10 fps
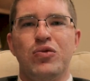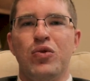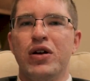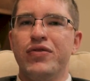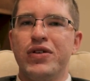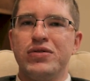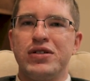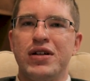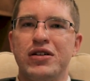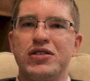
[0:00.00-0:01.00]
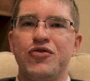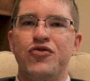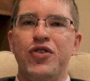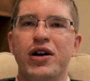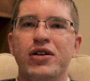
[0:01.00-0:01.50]
One of those tongues of
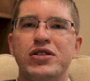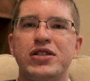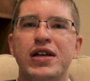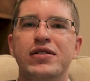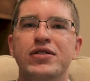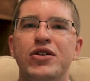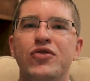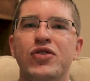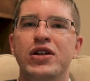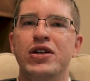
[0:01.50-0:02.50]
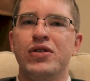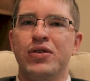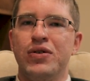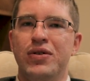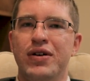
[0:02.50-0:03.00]
fire settled over
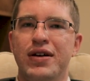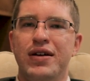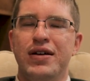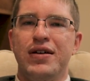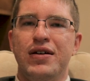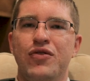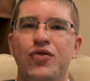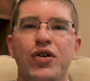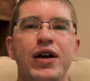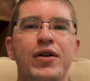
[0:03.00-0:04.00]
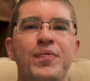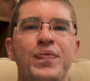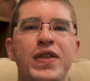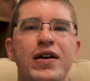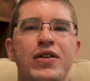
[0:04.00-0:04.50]
you. For
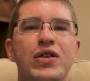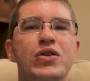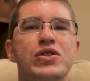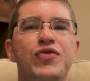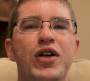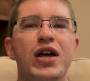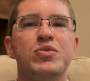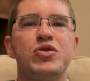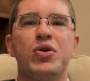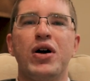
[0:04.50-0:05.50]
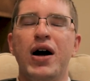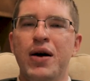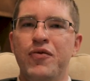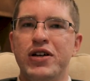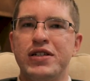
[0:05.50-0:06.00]
him, those flames were
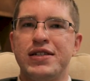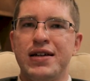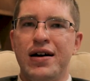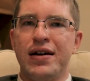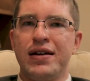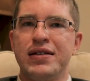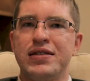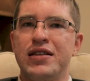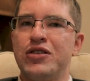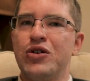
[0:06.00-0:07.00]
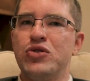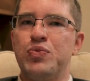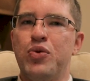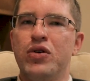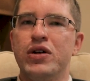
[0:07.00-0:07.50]
obvious signs that those
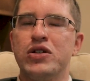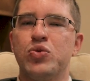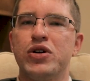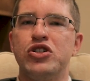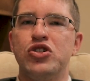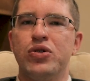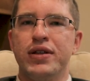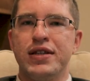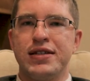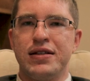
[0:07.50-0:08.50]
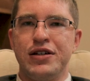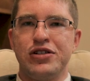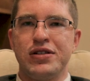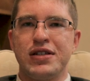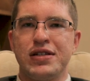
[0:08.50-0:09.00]
boys were to join the
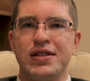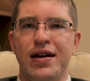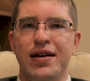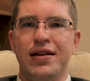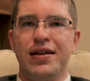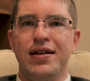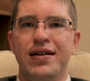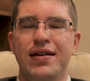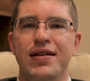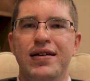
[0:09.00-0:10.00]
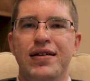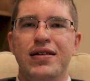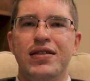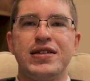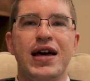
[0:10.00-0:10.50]
Salesian Society.
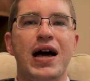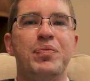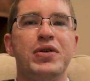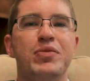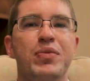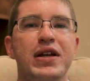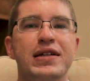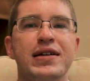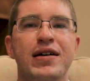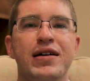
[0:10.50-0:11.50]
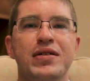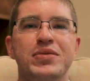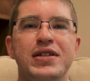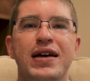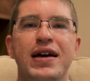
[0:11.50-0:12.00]
This happened many
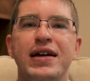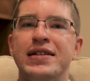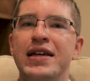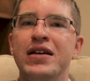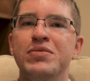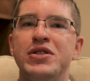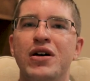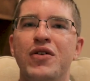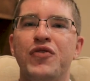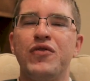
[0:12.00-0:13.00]
times, as he himself